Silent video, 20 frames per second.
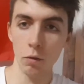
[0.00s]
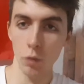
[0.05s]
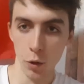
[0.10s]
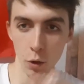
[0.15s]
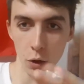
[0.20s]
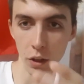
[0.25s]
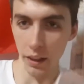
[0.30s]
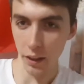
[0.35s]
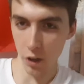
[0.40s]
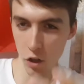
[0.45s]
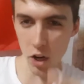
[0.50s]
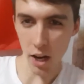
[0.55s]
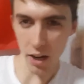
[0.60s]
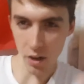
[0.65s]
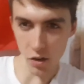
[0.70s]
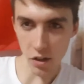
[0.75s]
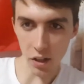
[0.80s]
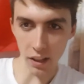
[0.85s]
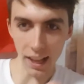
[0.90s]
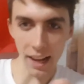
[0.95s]
You can like
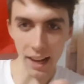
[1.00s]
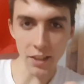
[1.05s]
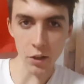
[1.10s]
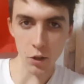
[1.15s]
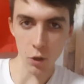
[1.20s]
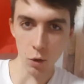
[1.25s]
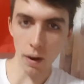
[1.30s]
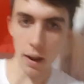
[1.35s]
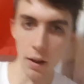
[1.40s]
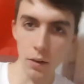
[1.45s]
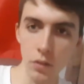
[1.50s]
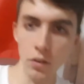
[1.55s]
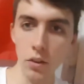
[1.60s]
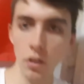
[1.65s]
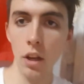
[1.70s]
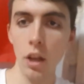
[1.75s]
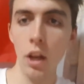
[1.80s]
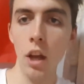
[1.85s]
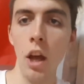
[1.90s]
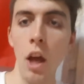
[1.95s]
change the letters around.
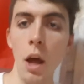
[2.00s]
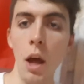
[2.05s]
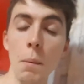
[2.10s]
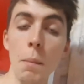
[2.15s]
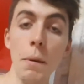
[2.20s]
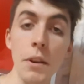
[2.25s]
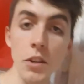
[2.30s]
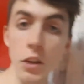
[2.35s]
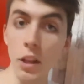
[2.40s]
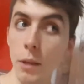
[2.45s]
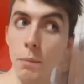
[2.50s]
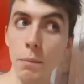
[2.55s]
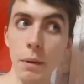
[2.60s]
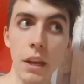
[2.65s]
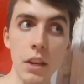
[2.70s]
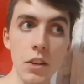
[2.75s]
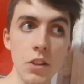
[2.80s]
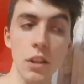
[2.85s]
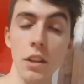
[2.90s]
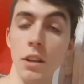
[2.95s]
But basically,
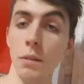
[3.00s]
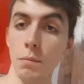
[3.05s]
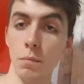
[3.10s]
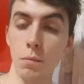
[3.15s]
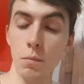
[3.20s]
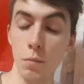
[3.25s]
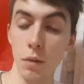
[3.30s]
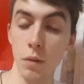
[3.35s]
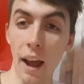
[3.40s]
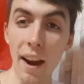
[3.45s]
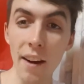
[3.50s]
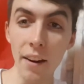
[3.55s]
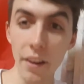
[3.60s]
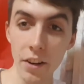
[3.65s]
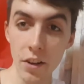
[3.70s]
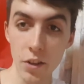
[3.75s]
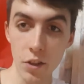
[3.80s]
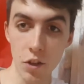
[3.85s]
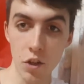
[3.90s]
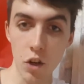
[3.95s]
because the
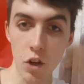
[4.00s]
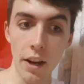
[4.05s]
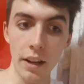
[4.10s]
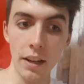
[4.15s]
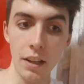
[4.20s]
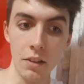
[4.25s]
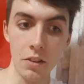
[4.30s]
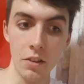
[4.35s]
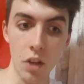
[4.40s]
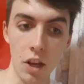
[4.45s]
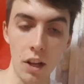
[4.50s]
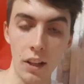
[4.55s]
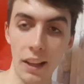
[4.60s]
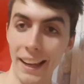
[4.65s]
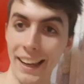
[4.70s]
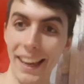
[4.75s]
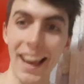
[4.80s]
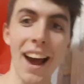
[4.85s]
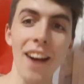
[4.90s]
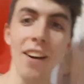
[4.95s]
characters in Chinese are
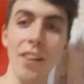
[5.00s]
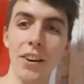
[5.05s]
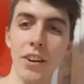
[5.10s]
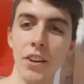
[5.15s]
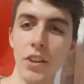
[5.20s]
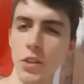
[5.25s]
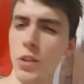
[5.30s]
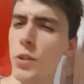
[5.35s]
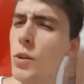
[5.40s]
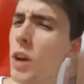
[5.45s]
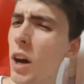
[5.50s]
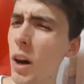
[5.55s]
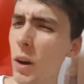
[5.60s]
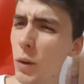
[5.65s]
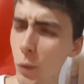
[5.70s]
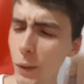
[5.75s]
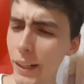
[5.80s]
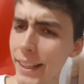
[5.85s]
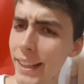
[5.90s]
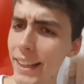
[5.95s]
like characters, you can't
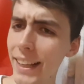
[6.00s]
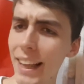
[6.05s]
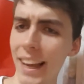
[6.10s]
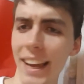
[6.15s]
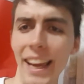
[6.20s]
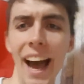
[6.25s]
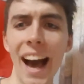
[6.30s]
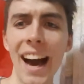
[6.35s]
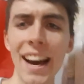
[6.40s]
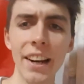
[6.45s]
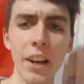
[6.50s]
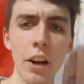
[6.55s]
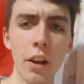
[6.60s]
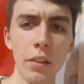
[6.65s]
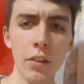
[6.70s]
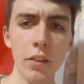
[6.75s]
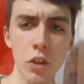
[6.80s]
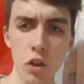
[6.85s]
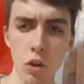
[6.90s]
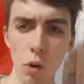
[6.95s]
really like add
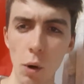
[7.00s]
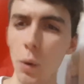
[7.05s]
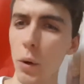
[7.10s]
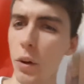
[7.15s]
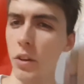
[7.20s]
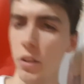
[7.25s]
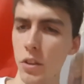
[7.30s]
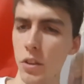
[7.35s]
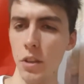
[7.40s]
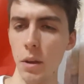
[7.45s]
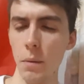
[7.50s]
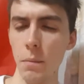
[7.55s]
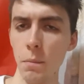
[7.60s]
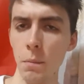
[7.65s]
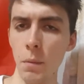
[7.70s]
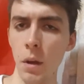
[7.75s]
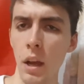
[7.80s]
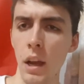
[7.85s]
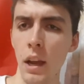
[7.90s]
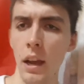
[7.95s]
another stroke to
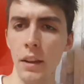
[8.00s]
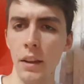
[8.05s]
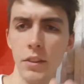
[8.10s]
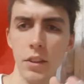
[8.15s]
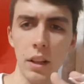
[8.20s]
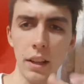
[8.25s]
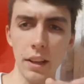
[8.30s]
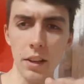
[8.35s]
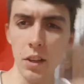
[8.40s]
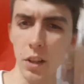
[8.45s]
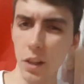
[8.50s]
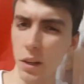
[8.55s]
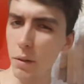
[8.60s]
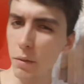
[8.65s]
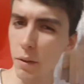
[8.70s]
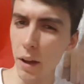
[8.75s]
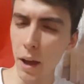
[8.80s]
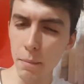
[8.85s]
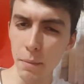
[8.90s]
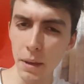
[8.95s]
sim to like
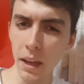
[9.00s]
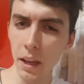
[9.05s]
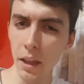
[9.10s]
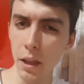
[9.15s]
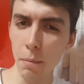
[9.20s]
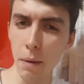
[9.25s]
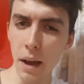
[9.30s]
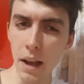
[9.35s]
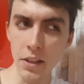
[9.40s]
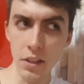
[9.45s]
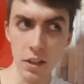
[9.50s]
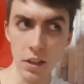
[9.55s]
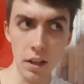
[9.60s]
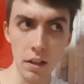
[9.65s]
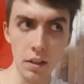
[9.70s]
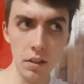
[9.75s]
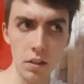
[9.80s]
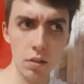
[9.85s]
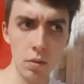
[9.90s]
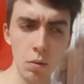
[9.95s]
signify being in the past
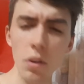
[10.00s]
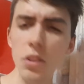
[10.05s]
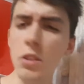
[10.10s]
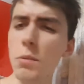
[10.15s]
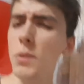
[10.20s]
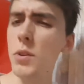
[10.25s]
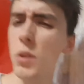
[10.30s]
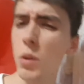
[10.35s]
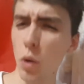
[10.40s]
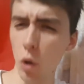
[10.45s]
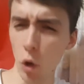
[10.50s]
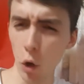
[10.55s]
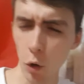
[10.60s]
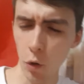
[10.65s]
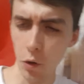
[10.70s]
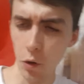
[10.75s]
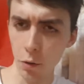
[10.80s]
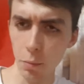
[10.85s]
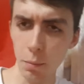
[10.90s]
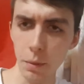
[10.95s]
tense. Well, I suppose you
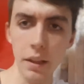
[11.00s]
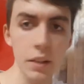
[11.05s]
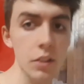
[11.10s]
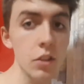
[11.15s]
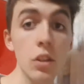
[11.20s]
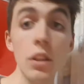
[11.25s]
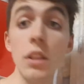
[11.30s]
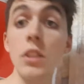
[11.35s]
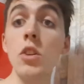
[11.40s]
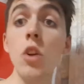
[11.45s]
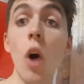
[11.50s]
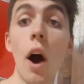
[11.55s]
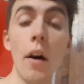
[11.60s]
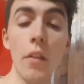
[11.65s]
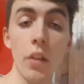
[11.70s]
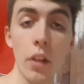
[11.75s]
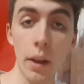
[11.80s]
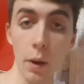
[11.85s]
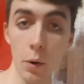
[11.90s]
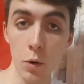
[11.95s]
could, but that's not how the
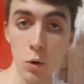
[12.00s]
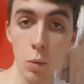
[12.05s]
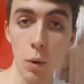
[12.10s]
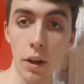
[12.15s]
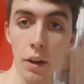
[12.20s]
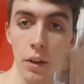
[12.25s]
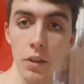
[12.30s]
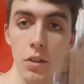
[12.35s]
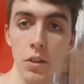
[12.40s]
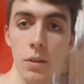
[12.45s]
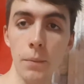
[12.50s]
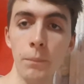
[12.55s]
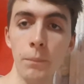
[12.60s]
language works.